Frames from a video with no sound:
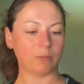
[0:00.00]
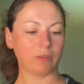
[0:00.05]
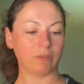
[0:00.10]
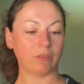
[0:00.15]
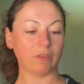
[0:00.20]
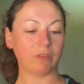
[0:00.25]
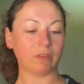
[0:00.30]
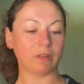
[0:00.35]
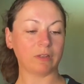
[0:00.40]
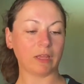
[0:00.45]
this
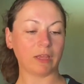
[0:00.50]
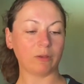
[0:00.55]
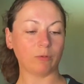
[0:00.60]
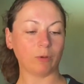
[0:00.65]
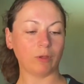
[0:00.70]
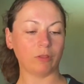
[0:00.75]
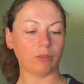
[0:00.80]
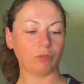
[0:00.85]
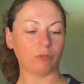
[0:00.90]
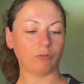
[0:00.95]
is a
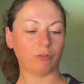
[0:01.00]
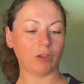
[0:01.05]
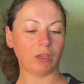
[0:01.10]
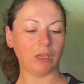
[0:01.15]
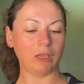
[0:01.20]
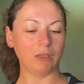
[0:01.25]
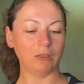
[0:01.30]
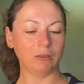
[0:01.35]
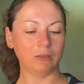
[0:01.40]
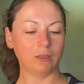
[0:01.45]
lightweight
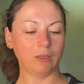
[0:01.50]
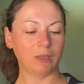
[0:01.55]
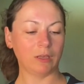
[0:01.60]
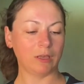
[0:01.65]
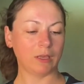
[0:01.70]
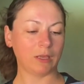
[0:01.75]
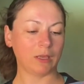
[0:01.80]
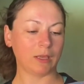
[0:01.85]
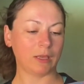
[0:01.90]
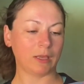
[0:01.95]
three
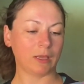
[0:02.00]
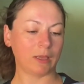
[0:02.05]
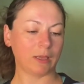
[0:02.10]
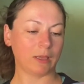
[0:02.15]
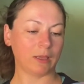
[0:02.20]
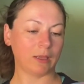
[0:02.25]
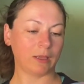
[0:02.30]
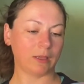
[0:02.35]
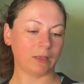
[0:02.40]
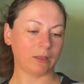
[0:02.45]

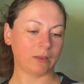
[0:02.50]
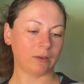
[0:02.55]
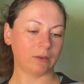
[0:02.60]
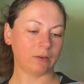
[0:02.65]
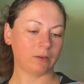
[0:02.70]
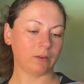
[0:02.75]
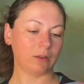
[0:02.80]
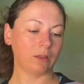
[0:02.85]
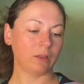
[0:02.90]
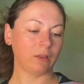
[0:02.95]
and